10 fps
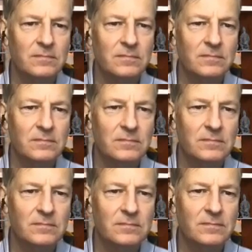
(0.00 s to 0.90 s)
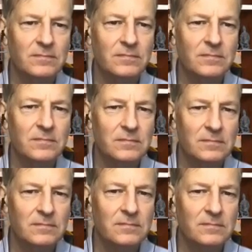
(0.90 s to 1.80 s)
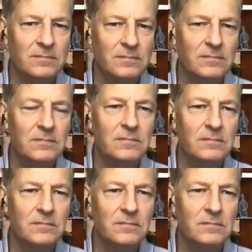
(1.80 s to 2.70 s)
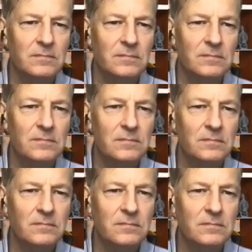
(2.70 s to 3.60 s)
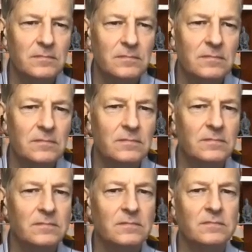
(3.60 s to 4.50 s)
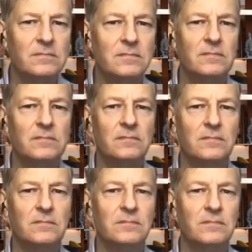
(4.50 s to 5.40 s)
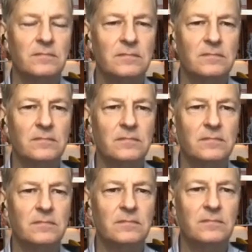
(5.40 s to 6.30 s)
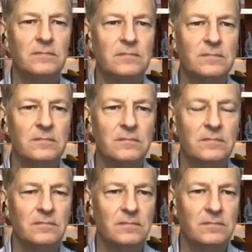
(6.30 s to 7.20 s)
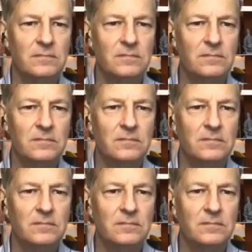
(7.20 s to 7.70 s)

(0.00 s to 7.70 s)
[no speech]